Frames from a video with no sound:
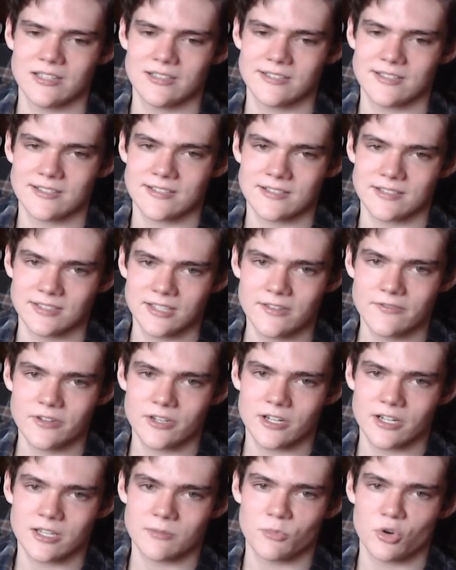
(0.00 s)
doesn't live
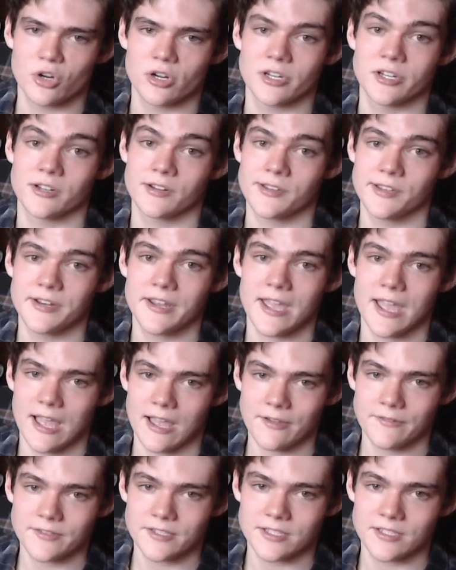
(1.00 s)
here anymore, you're gonna
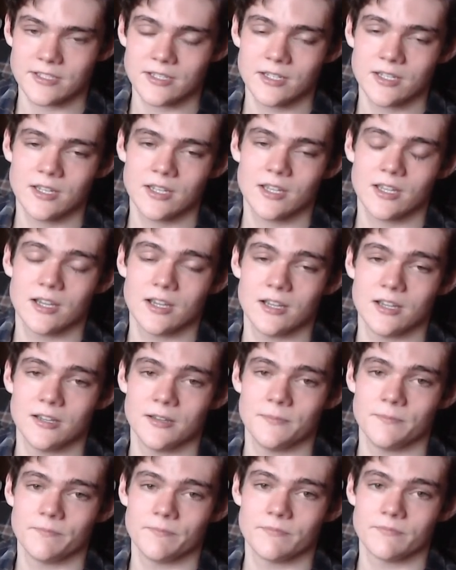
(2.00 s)
have to
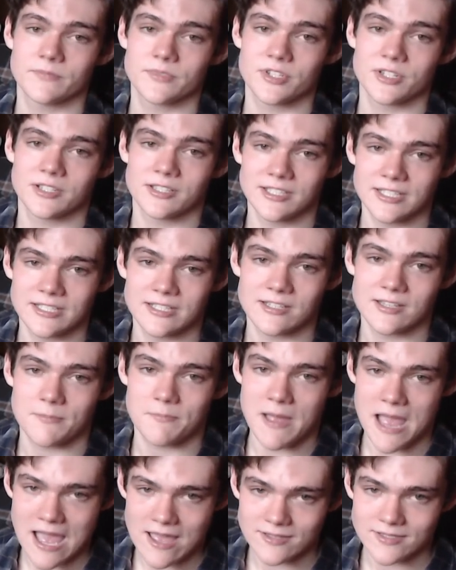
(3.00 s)
start cleaning the
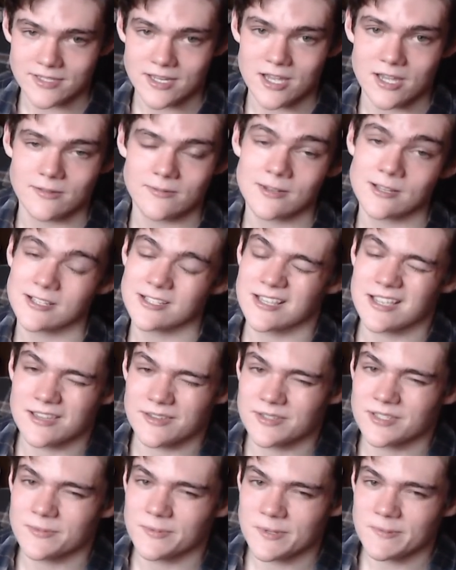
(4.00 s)
bathtub, because that
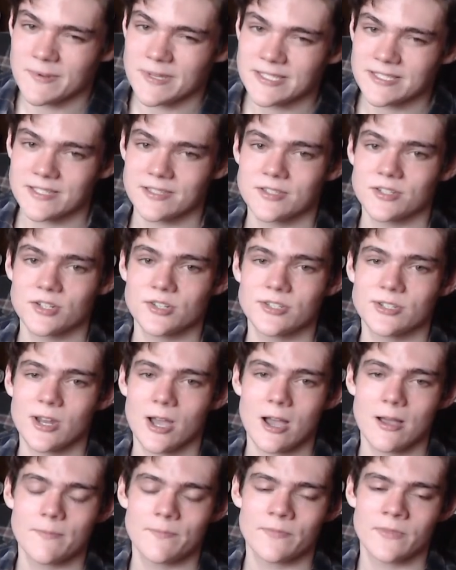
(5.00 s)
used to be my sister's
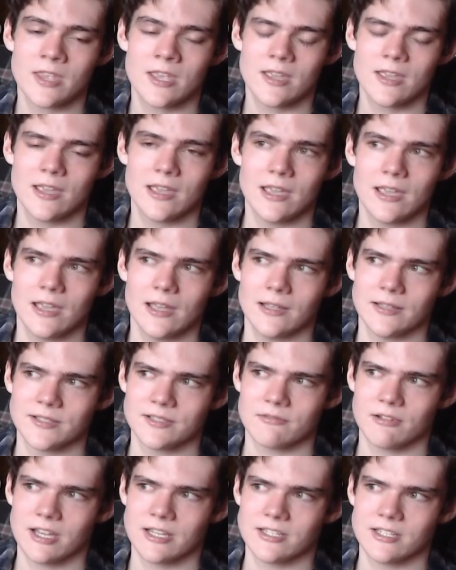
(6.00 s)
job. And
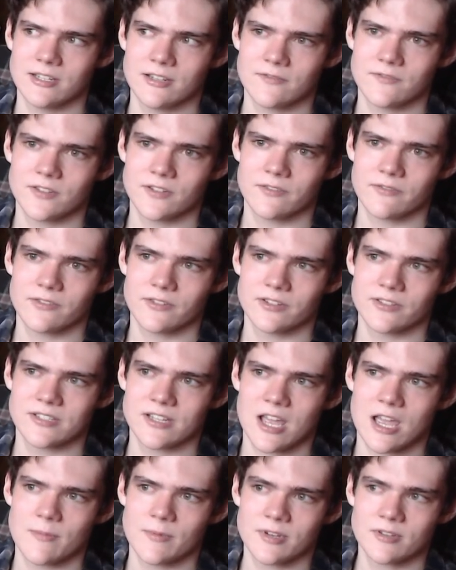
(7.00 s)
so I did it for the first
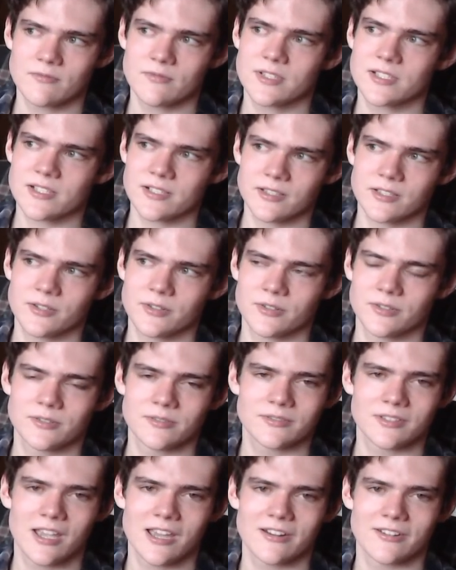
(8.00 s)
time, and it was a
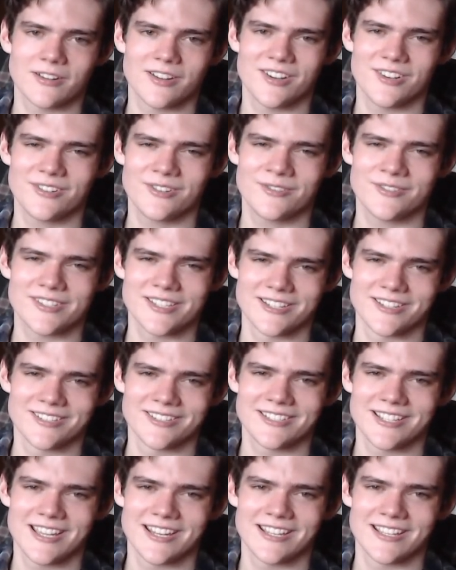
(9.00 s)
little, I don't know, it was
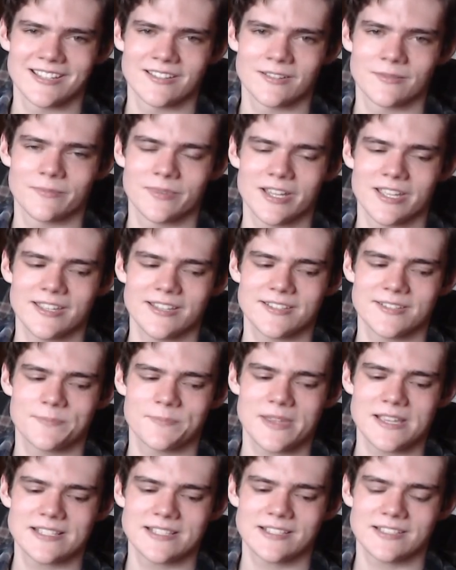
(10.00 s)
irritating, but it's
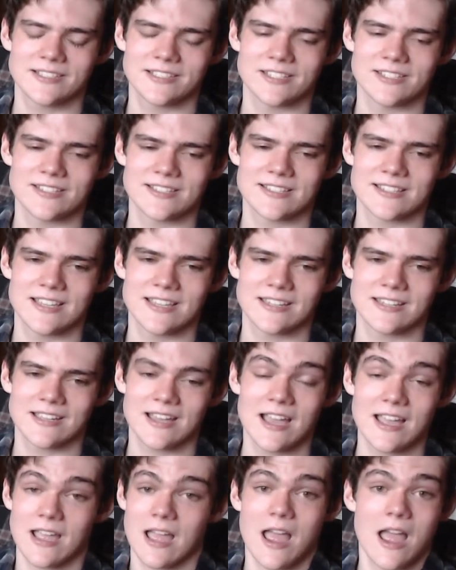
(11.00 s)
basically just like,
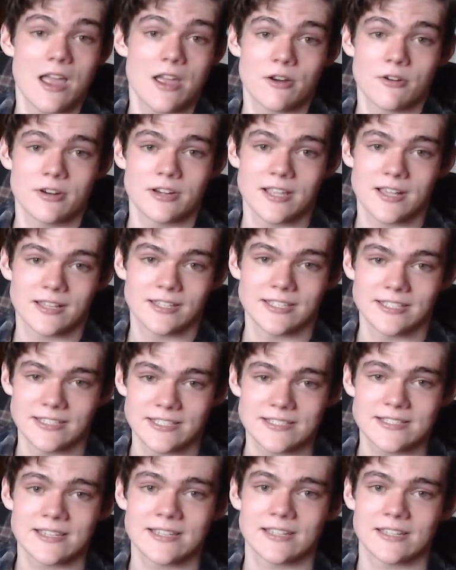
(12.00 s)
I already cleaned
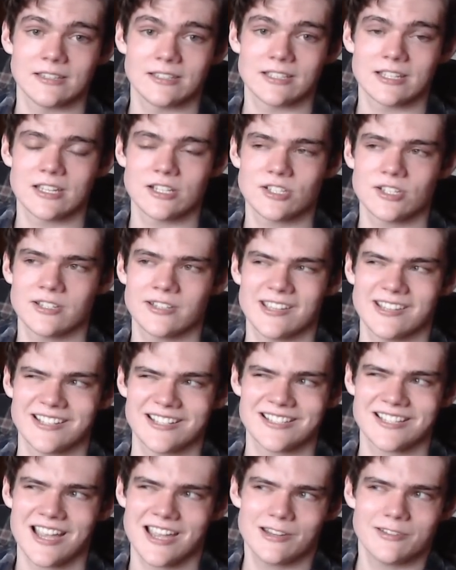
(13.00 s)
the sink in the kitchen, and
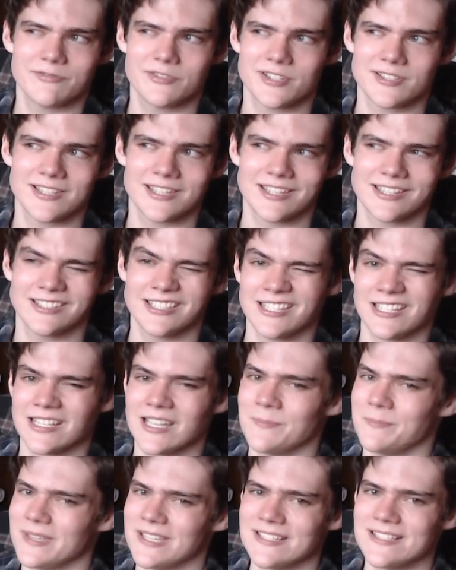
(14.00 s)
it's kind of just like cleaning
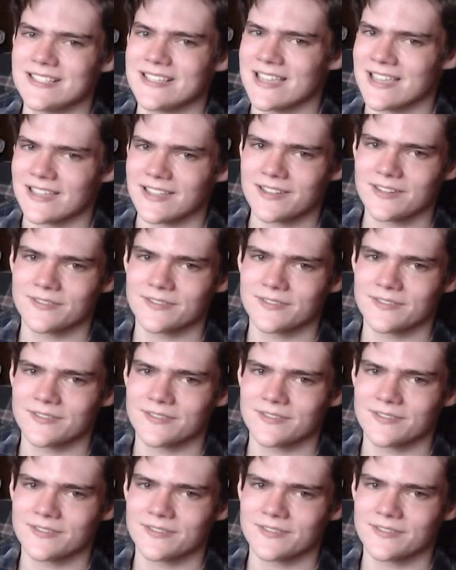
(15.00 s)
a big sink,